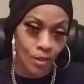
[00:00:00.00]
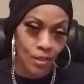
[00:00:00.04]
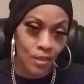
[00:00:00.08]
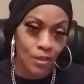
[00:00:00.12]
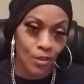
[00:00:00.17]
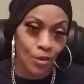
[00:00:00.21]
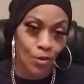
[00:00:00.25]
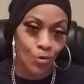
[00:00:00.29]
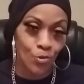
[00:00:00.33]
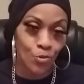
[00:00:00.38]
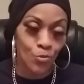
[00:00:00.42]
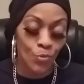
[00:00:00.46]
He
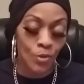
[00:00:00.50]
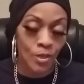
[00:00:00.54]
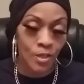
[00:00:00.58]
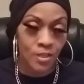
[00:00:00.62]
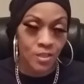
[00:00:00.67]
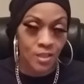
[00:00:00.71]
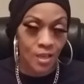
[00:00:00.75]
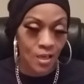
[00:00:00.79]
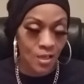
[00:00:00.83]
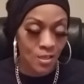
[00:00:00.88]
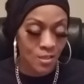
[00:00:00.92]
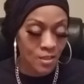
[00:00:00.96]
knows what it
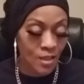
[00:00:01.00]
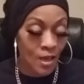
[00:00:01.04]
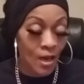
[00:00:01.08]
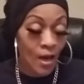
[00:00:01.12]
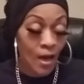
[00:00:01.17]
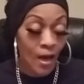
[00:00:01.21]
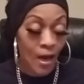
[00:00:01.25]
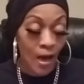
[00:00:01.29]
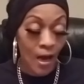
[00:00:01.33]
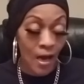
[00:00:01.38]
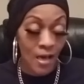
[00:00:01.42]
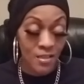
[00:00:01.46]
takes
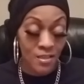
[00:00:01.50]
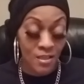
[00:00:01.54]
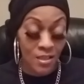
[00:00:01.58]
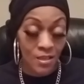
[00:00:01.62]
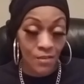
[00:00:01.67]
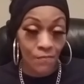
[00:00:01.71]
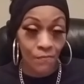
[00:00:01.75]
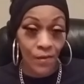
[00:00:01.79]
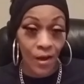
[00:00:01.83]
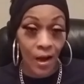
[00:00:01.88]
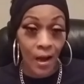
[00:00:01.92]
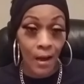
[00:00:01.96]
as a
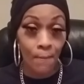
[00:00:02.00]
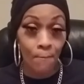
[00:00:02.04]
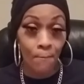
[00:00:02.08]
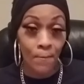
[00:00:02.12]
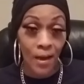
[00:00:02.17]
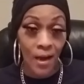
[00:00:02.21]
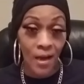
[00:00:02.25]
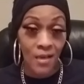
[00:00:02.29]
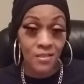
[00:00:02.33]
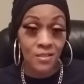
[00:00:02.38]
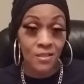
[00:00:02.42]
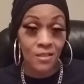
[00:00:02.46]
divine
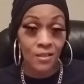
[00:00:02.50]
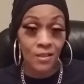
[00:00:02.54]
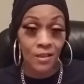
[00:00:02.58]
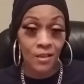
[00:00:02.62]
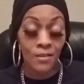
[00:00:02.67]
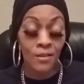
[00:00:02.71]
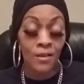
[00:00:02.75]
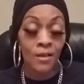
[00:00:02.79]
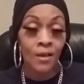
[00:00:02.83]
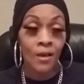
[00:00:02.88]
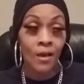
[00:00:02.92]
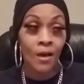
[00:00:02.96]

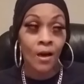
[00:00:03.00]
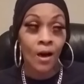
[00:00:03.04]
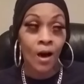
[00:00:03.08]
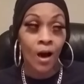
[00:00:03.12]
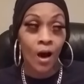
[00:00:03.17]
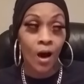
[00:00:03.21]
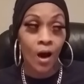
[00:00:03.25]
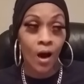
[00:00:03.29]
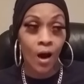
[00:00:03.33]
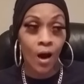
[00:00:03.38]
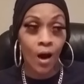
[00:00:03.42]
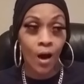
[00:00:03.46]
masculine
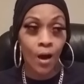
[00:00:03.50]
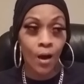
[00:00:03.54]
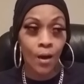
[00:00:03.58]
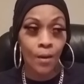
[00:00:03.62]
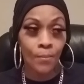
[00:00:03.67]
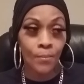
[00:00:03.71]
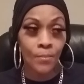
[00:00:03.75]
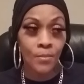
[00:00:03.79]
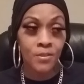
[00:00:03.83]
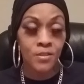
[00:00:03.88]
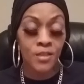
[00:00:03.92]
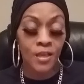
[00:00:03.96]

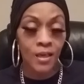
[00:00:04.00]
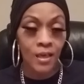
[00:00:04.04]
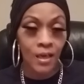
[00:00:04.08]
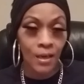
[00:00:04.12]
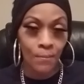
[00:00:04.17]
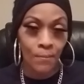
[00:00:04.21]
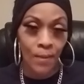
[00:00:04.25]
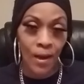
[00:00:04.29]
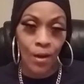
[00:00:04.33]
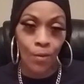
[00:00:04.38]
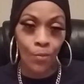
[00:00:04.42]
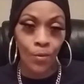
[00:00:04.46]
um, to
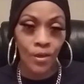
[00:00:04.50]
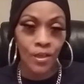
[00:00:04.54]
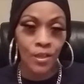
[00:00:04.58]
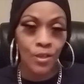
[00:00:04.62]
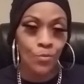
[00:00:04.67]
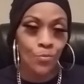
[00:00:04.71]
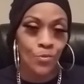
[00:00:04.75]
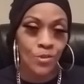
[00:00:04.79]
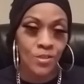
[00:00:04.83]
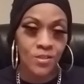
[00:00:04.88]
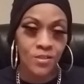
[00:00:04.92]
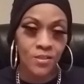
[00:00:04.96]
get back what he
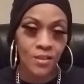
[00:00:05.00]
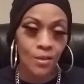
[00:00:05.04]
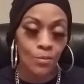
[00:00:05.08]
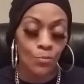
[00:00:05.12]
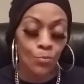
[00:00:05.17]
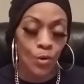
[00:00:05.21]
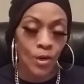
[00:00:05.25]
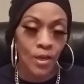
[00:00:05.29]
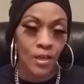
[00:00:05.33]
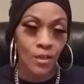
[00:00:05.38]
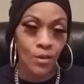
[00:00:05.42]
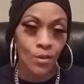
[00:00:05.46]
receive,
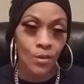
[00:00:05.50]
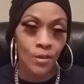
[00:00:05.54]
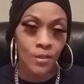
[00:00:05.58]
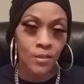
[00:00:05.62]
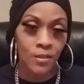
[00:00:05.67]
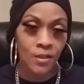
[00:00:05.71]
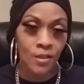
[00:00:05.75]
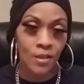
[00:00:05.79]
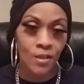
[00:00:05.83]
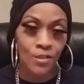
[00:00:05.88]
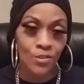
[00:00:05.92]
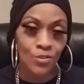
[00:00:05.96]
what he
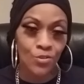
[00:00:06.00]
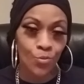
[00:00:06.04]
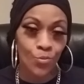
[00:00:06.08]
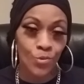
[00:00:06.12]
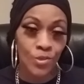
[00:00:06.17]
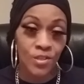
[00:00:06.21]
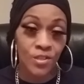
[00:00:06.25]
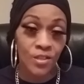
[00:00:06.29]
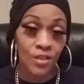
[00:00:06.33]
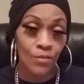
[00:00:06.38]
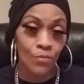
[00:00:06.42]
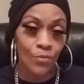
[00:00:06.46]
needs to
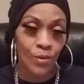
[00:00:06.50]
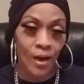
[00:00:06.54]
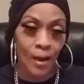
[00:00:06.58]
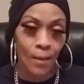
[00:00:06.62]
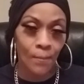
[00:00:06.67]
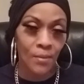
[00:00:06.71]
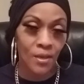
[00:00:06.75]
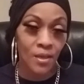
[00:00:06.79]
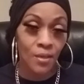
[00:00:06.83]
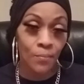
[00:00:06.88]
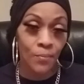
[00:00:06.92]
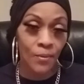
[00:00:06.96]
receive without
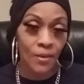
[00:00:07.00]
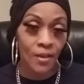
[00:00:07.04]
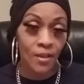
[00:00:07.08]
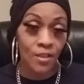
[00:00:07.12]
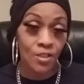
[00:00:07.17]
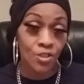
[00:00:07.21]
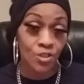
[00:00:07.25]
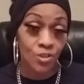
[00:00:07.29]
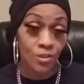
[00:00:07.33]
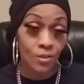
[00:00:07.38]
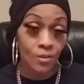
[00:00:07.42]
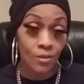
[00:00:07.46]

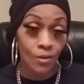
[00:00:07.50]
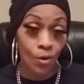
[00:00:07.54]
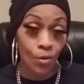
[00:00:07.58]
manipulation.